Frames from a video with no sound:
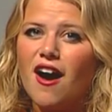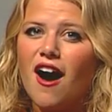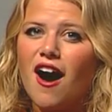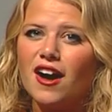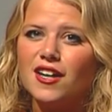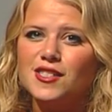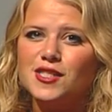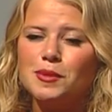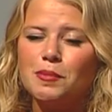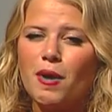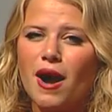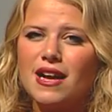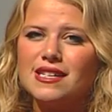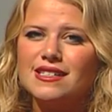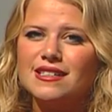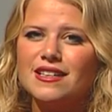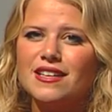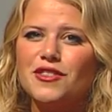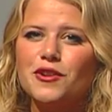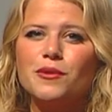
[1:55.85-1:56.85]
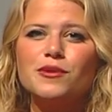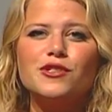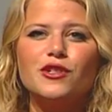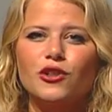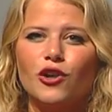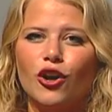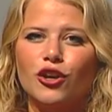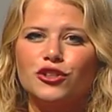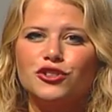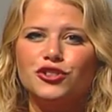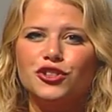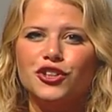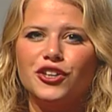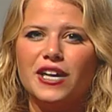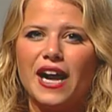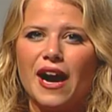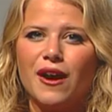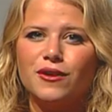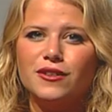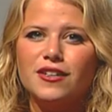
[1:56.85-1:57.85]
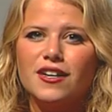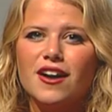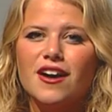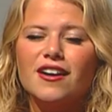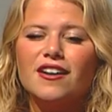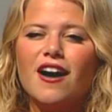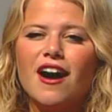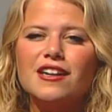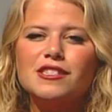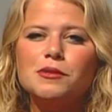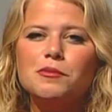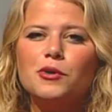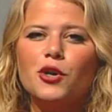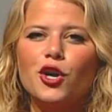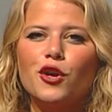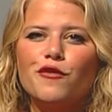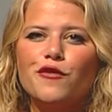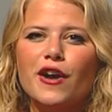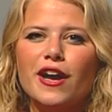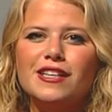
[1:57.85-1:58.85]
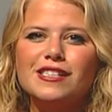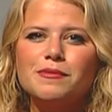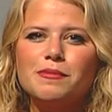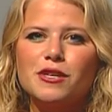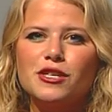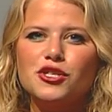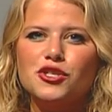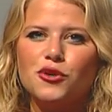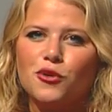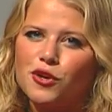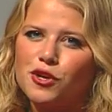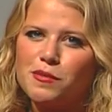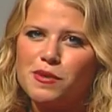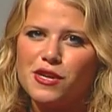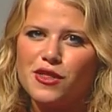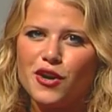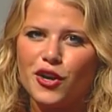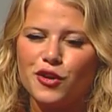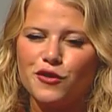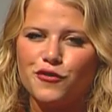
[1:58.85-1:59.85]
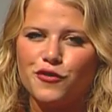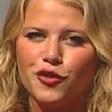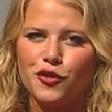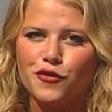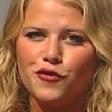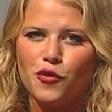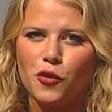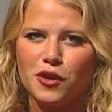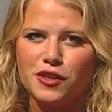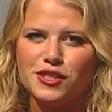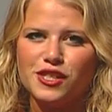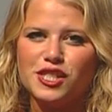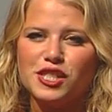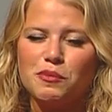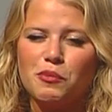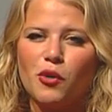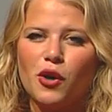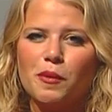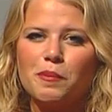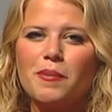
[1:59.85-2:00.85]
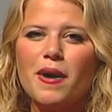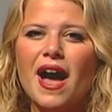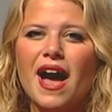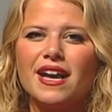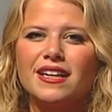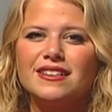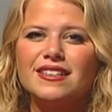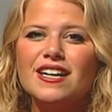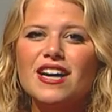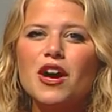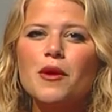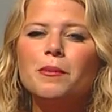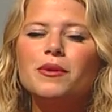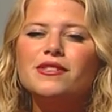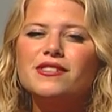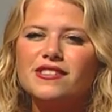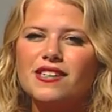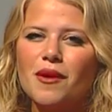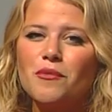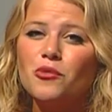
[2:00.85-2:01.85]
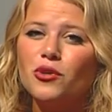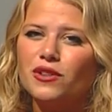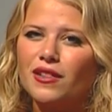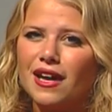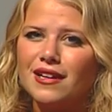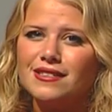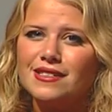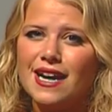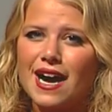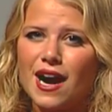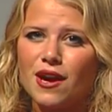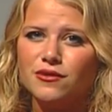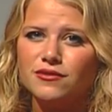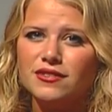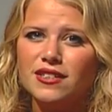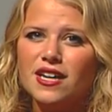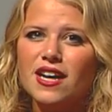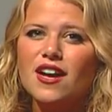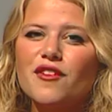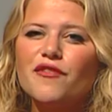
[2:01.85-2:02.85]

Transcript: Unsurprisingly, there was a large turnout. Gossip Girl fans made sure to be there in full force to support Penn, but some were let down.